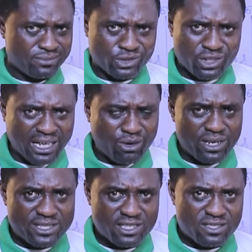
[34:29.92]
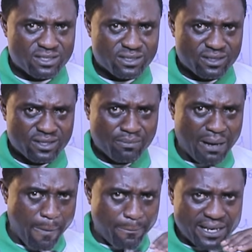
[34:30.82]
Just calculate it
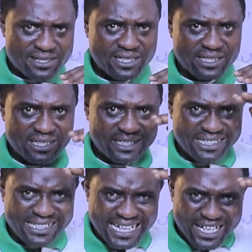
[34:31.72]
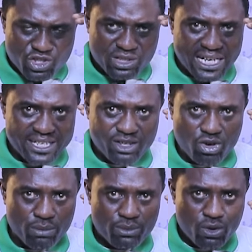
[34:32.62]
by placing national
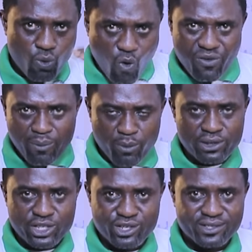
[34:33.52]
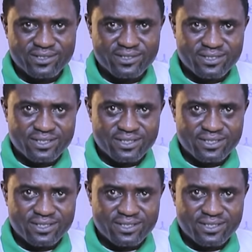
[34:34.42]
income over population.